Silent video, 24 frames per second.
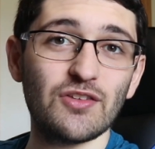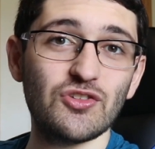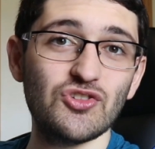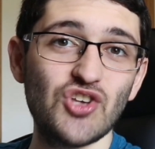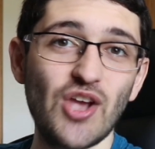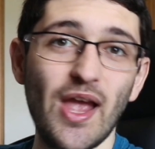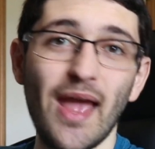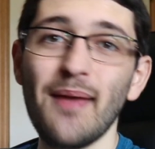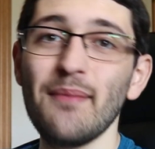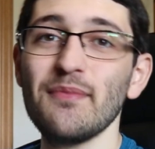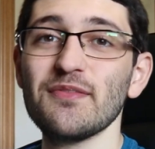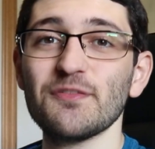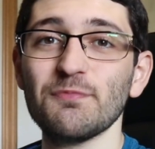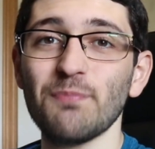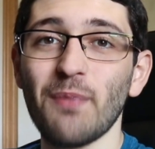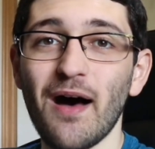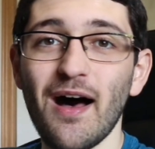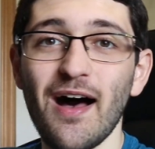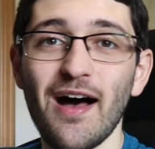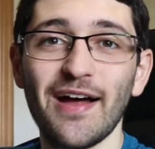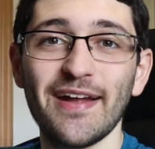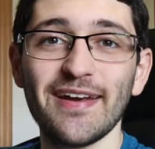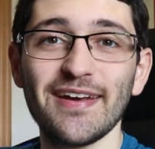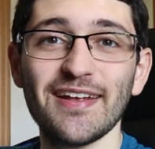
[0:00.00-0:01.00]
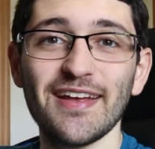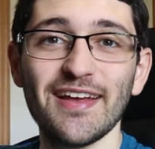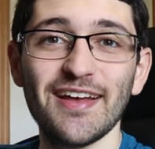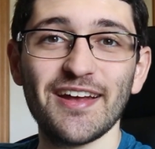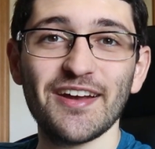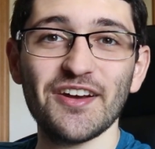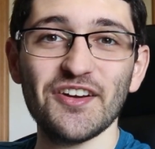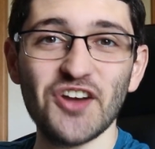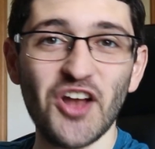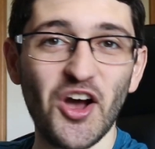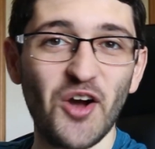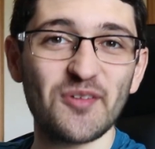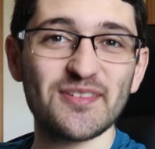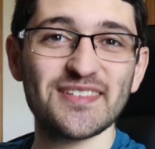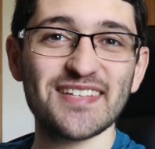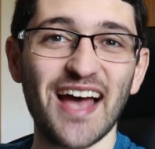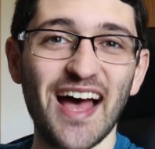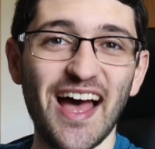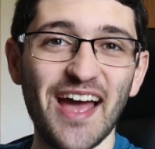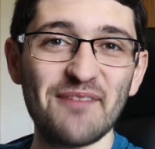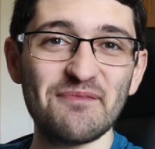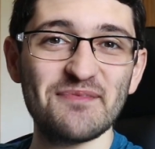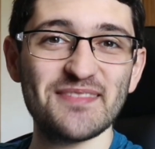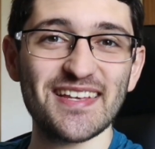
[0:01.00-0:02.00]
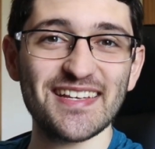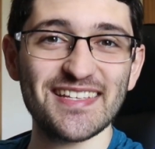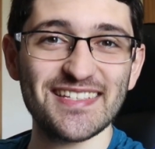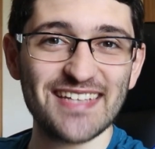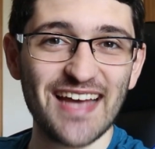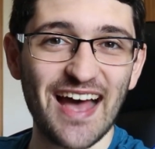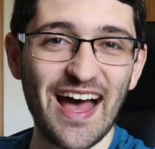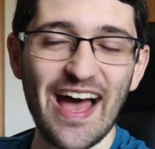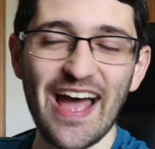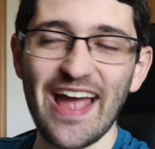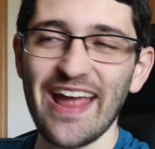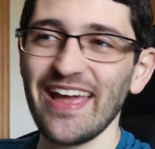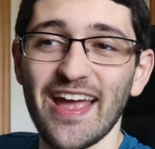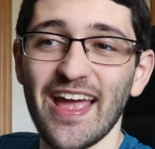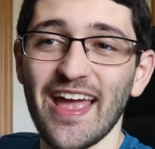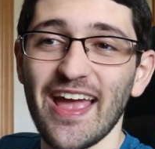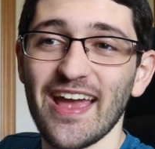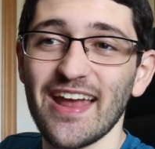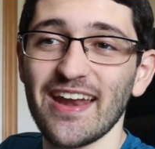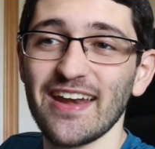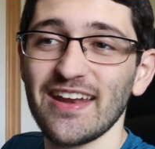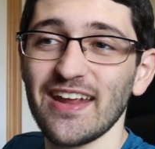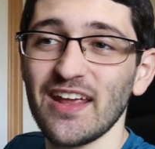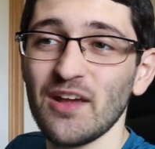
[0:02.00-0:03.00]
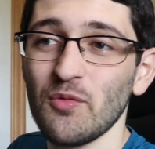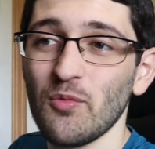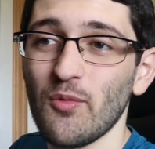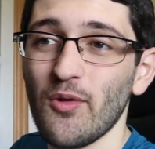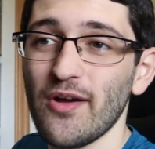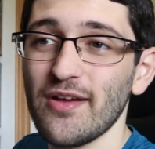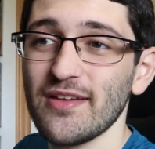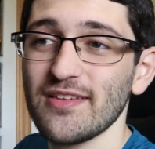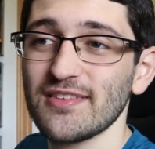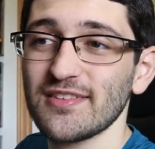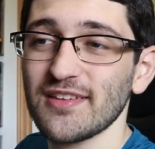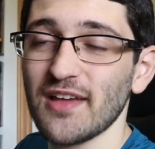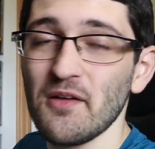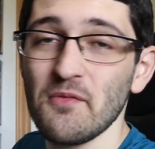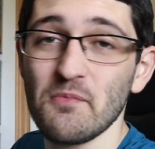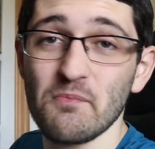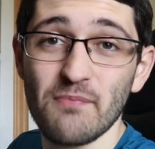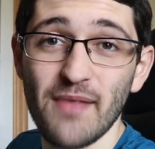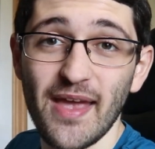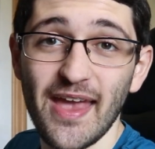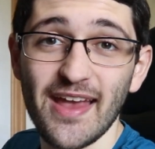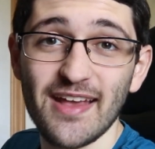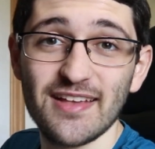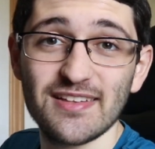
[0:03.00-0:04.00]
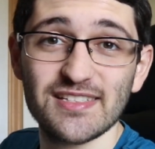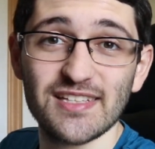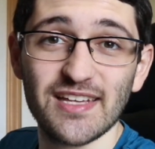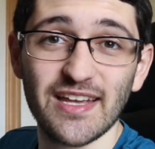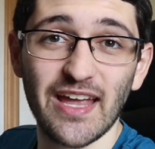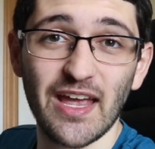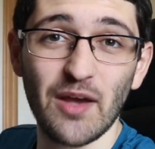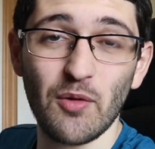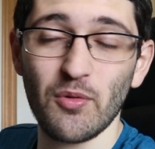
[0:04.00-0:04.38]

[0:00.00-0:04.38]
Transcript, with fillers: James Bond, No Time to Die, and it was amazing.